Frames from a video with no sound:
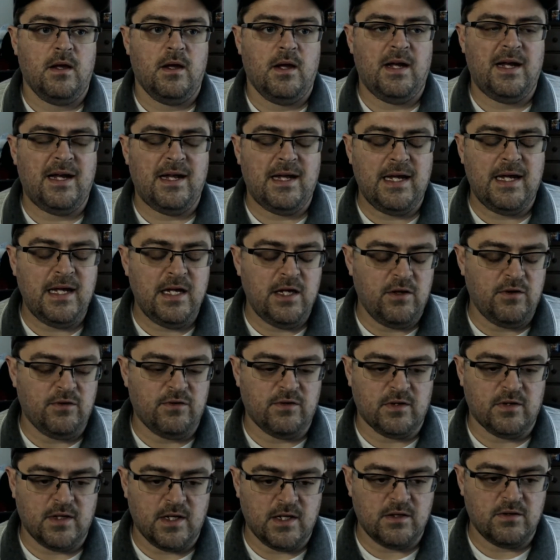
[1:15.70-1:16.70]
and I hate
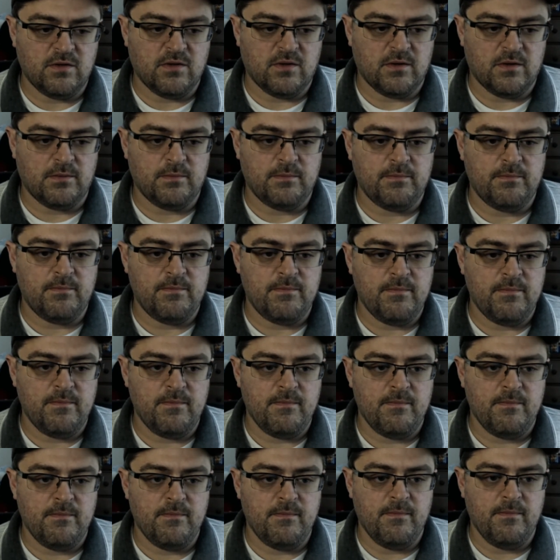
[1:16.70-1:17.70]
using that term,
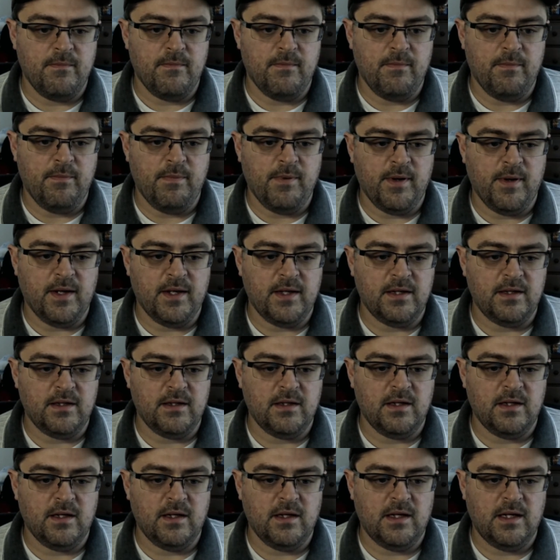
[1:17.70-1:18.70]
but
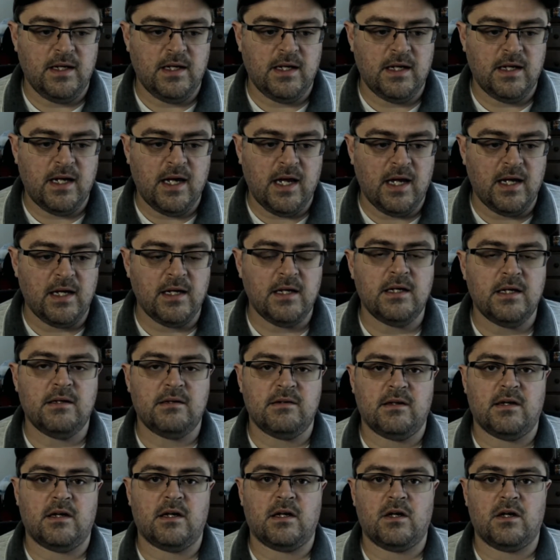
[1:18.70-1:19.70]
it kinda
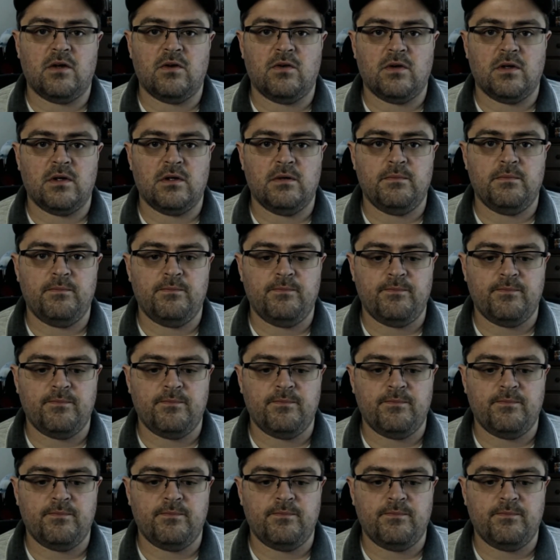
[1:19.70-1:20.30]
is accurate.